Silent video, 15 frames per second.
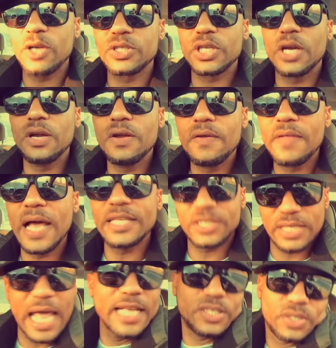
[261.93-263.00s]
sir.
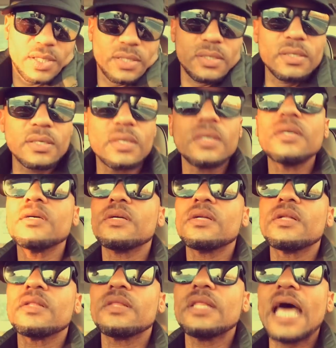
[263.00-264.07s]
That's
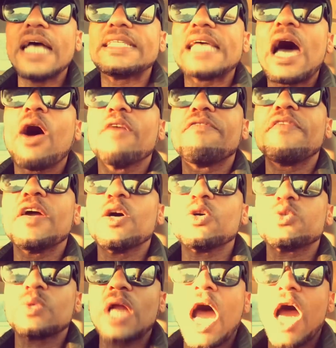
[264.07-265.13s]
how it
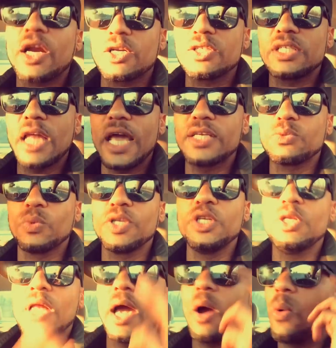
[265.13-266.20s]
feels when honor snatched. When
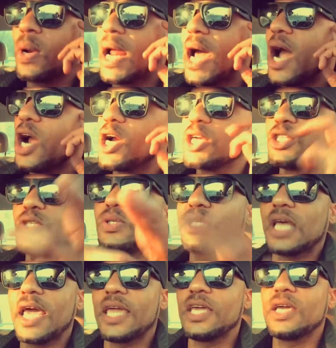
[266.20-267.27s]
I heard you
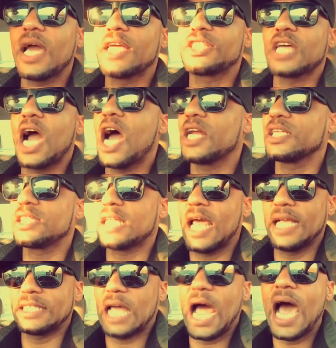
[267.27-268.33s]
say you got your honor
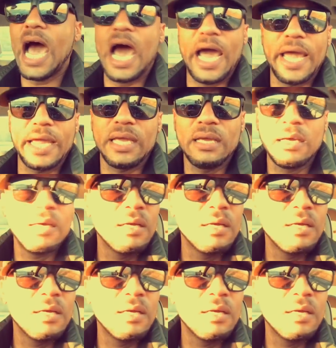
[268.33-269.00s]
snatched, I